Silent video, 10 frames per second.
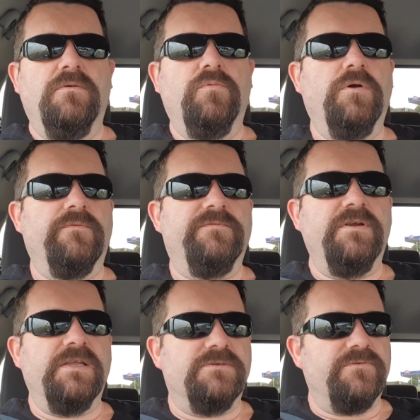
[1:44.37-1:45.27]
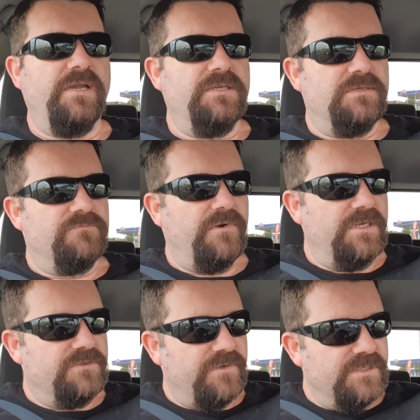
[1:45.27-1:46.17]
World of Tanks ray
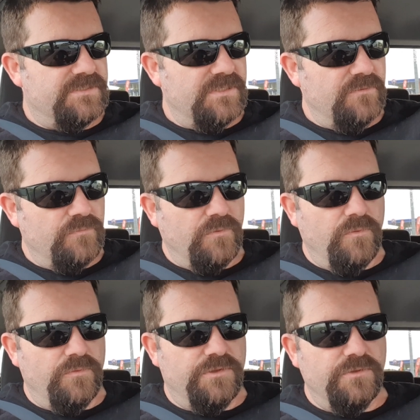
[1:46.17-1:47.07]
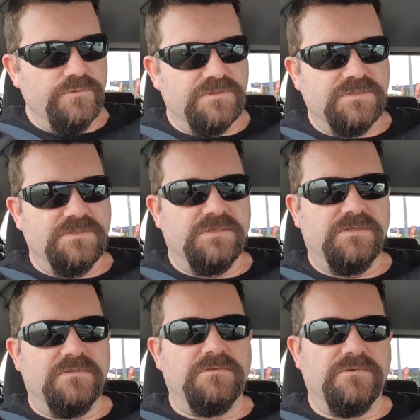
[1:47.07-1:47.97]
tracing will use
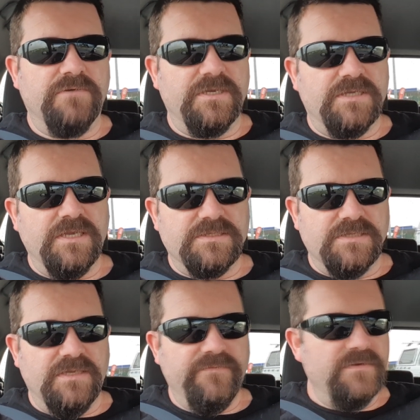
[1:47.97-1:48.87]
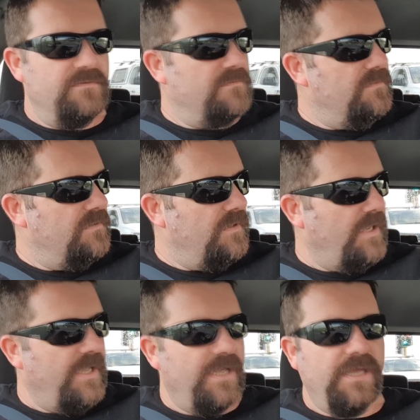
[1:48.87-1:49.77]
DirectX 11,
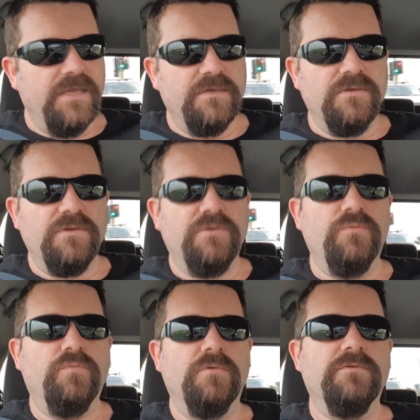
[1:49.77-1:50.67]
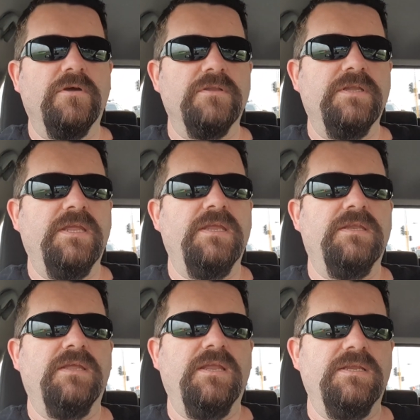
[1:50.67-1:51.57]
and you will not
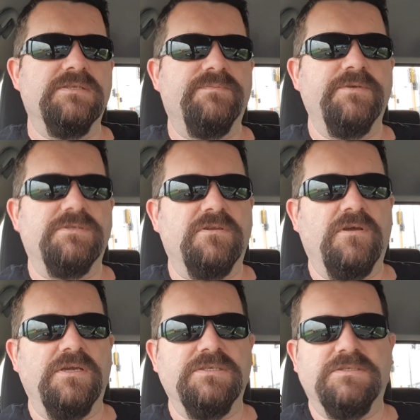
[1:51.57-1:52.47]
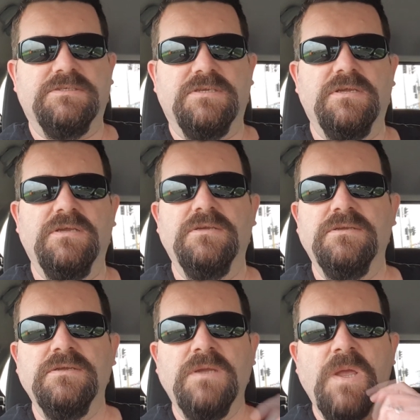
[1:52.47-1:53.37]
need any specialized
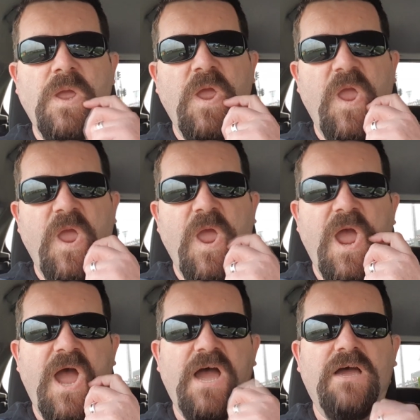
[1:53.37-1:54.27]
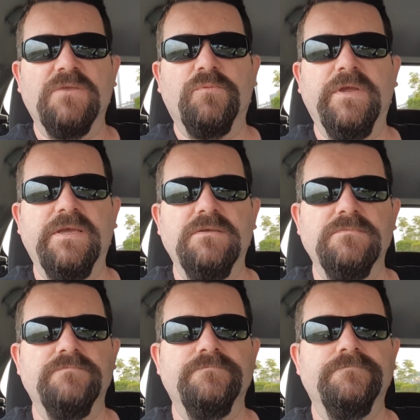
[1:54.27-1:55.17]
hardware
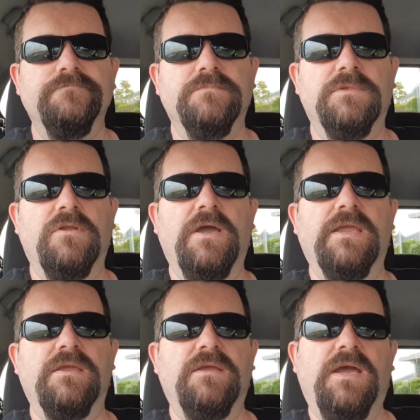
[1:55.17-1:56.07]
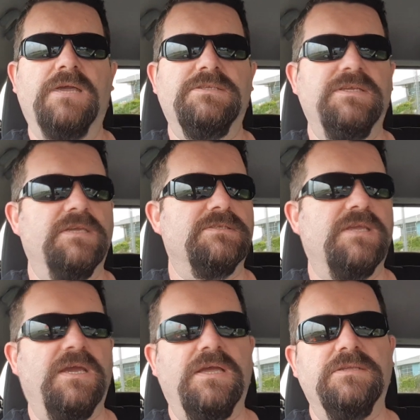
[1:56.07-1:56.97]
like RTX
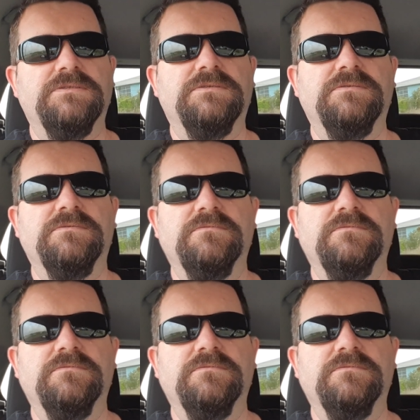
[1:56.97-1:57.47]
cards.